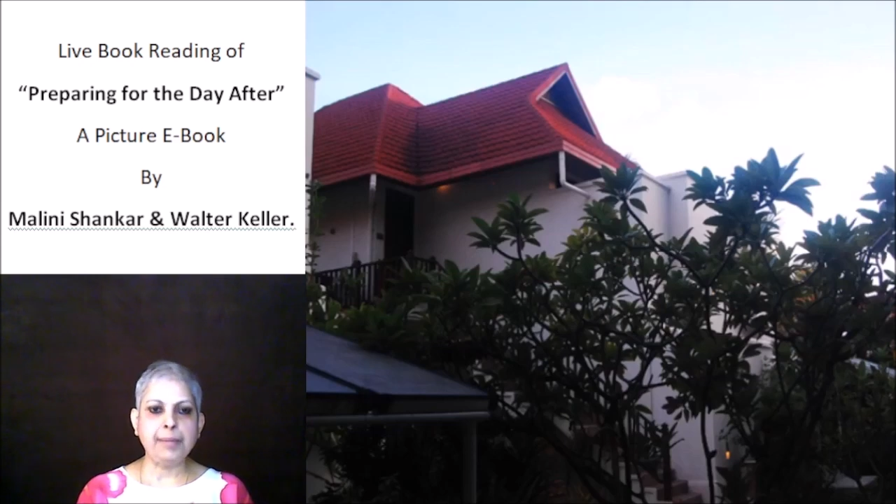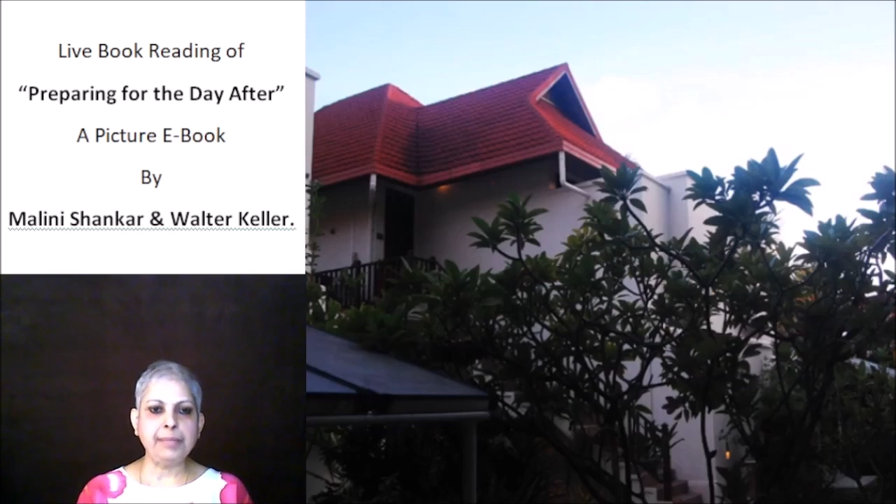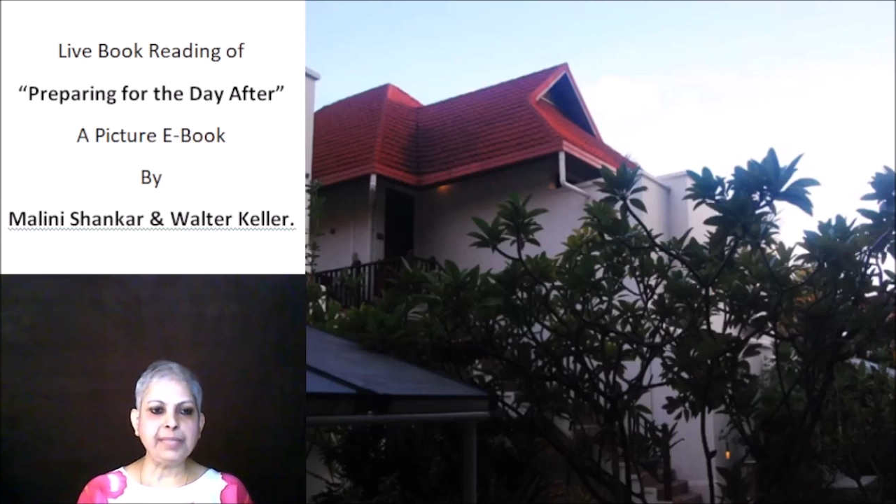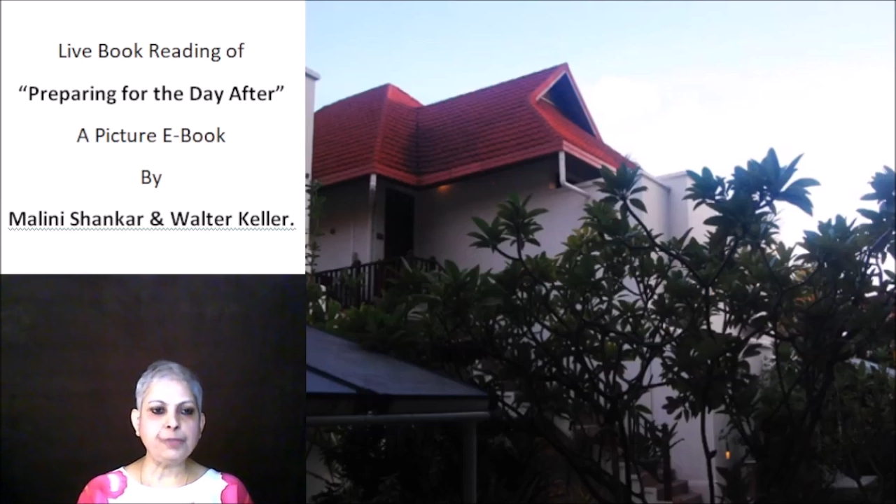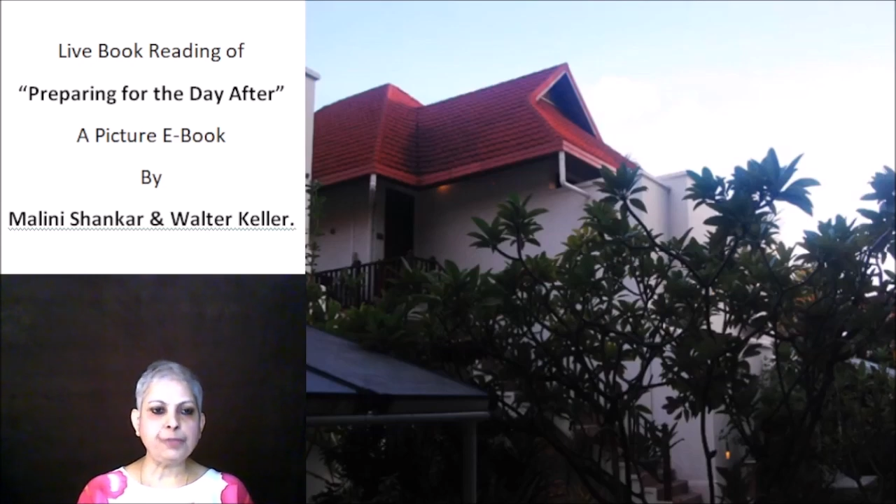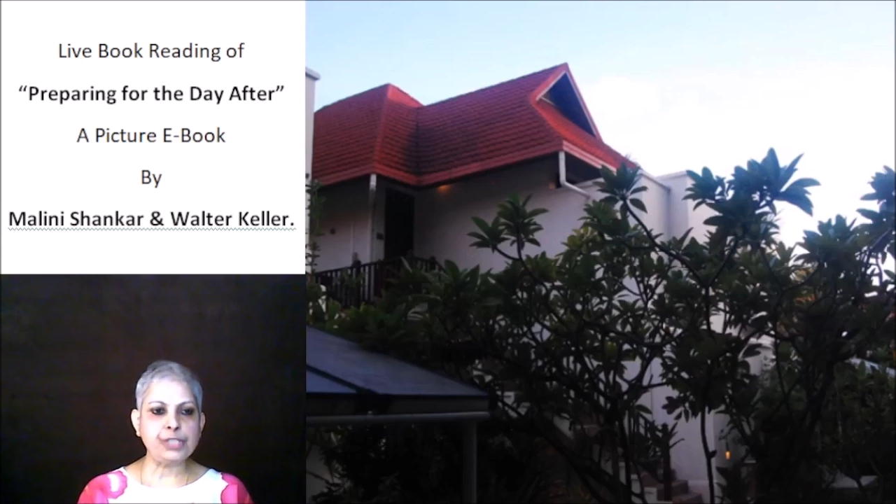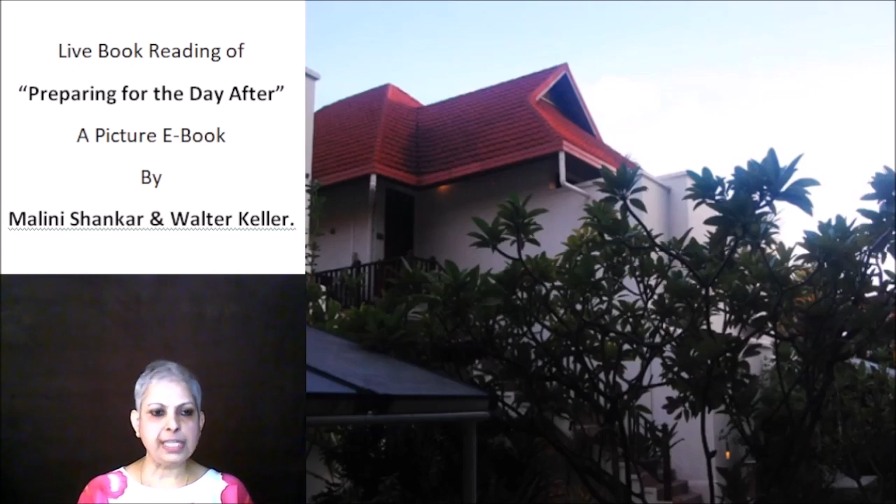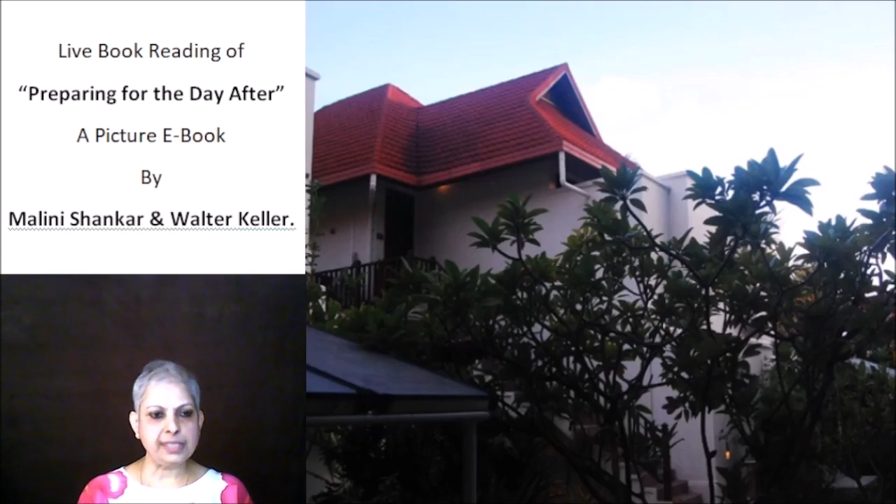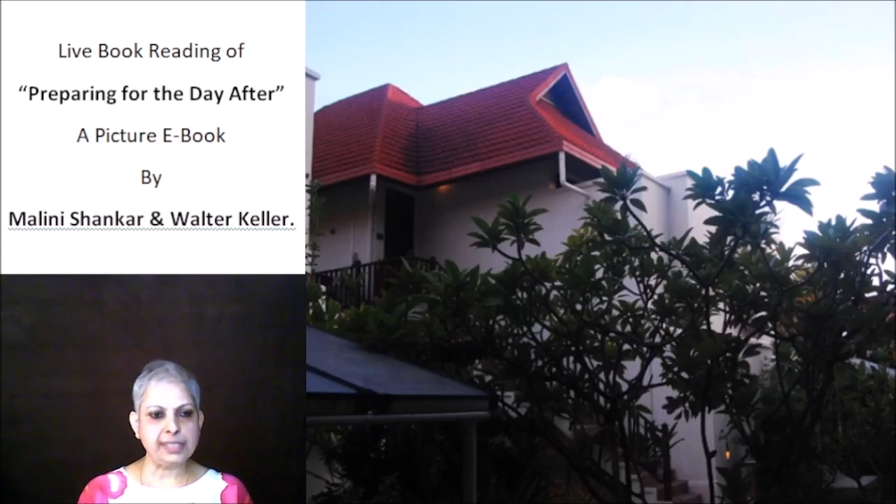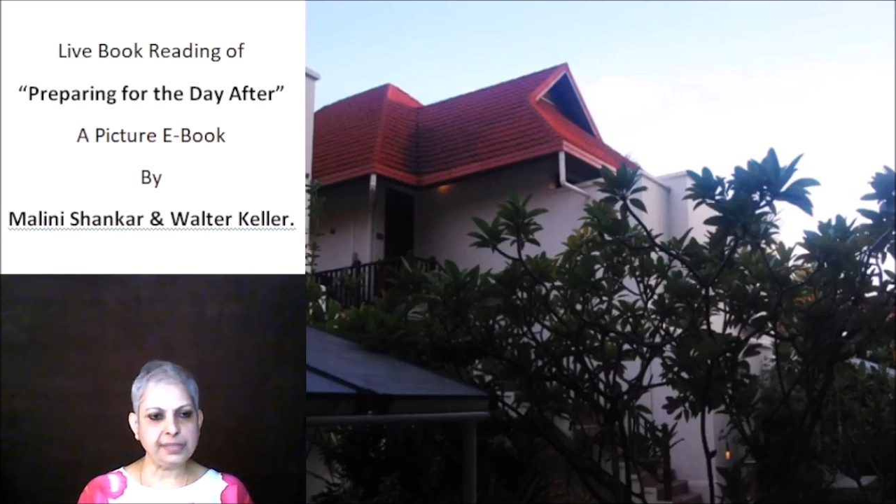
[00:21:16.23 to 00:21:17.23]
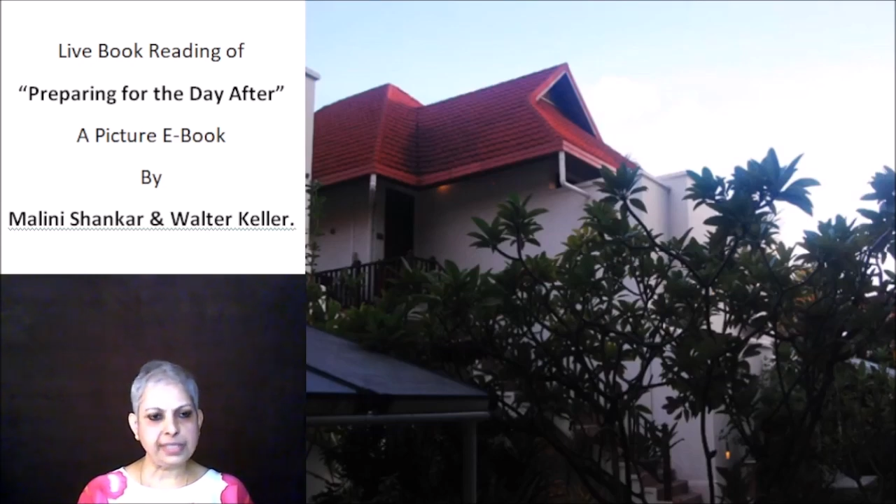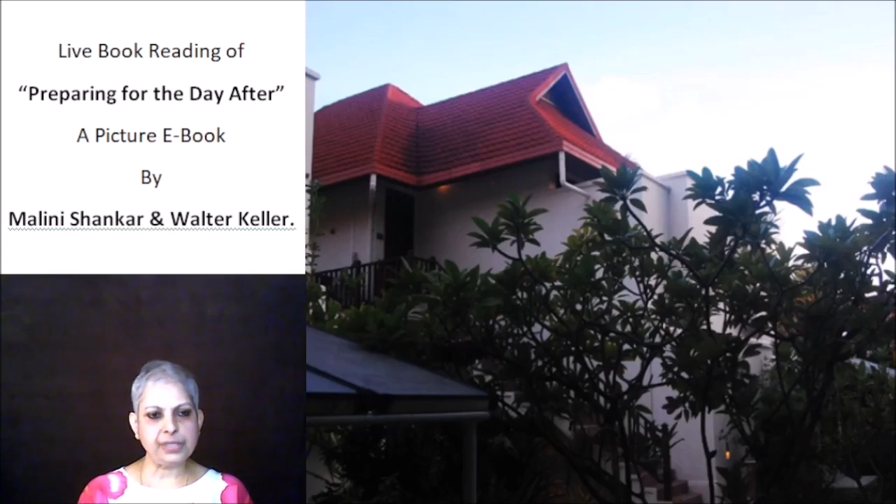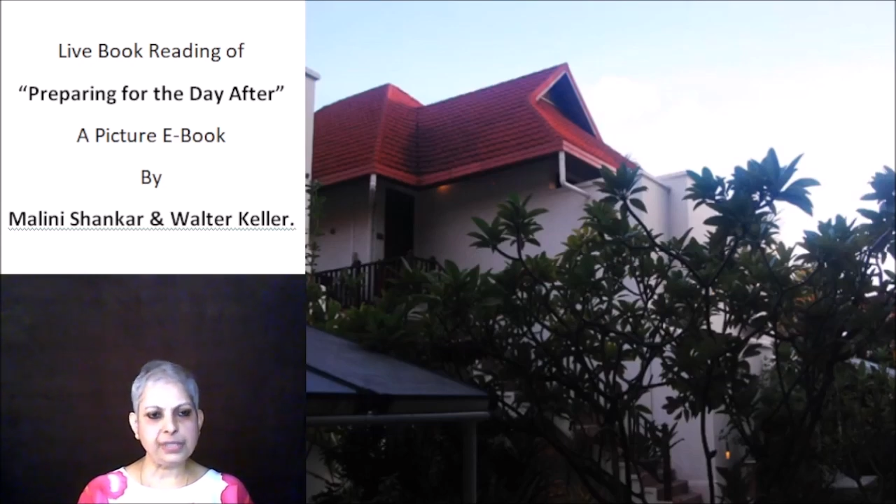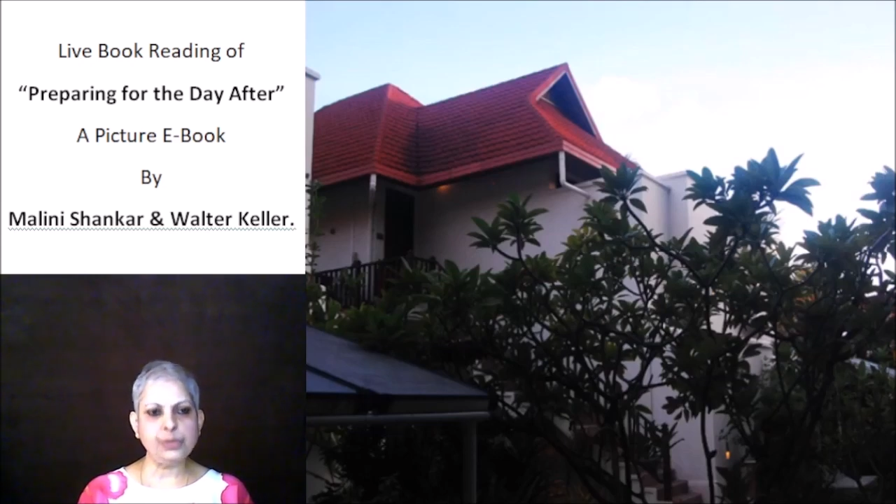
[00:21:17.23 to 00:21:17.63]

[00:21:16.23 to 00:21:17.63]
be it for search and rescue,